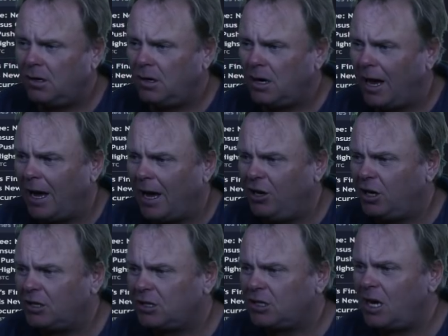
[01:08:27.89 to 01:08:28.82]
And you can
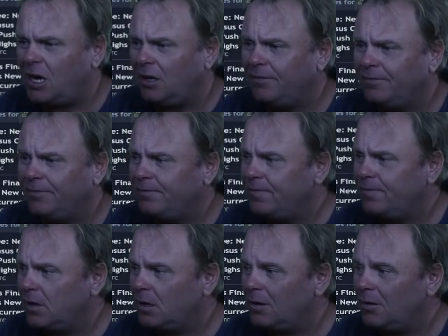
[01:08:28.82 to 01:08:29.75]
see
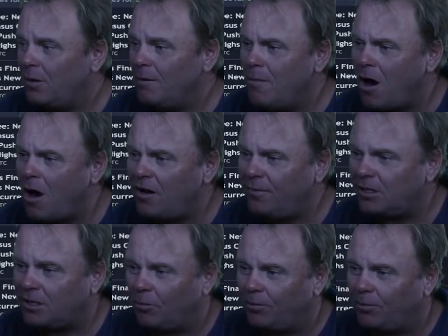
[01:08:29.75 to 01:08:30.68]
we might have missed an
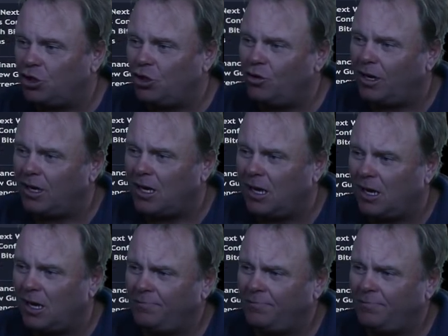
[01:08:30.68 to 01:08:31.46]
opportunity here